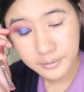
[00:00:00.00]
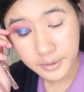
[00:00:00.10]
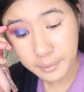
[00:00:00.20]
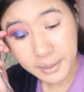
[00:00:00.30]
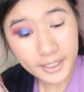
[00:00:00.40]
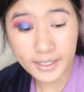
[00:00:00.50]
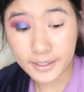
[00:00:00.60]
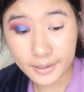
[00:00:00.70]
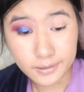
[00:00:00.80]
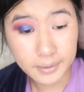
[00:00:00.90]
We can pick any
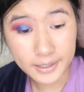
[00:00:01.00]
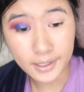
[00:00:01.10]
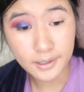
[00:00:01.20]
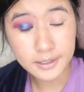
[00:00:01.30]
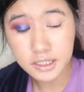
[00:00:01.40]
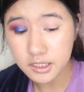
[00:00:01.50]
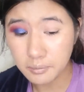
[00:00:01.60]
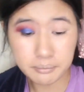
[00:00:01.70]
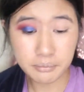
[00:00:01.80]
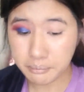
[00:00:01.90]
color by now. I'm just
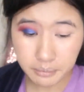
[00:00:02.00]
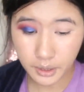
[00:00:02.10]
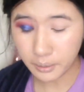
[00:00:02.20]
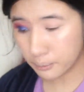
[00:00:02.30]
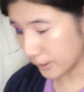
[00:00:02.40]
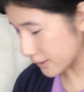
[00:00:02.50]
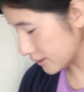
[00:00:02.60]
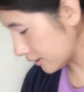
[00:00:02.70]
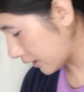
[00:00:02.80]
gonna press